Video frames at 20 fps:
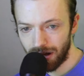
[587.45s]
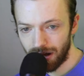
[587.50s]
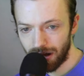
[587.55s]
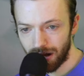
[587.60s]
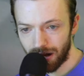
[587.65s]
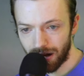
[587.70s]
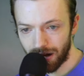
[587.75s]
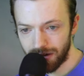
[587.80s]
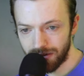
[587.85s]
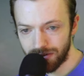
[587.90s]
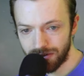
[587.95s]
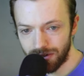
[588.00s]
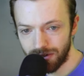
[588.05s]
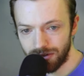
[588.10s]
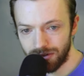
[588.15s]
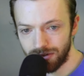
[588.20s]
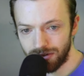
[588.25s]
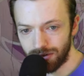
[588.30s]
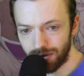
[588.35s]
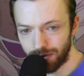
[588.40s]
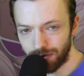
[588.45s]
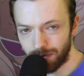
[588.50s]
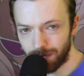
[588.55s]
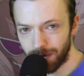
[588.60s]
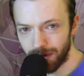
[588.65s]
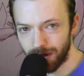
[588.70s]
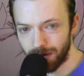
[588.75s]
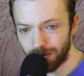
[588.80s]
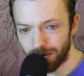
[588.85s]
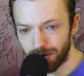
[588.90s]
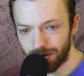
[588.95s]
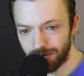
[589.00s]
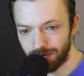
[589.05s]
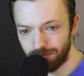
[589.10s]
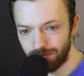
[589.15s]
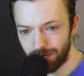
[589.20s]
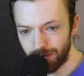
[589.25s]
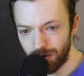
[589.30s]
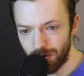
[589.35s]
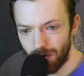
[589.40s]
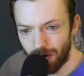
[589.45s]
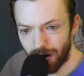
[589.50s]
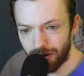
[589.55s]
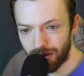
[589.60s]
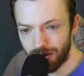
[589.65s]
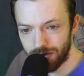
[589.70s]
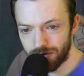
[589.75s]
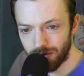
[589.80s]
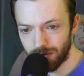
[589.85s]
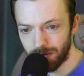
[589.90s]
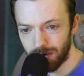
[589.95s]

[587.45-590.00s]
Aizen and Doflamingo are two highlights for me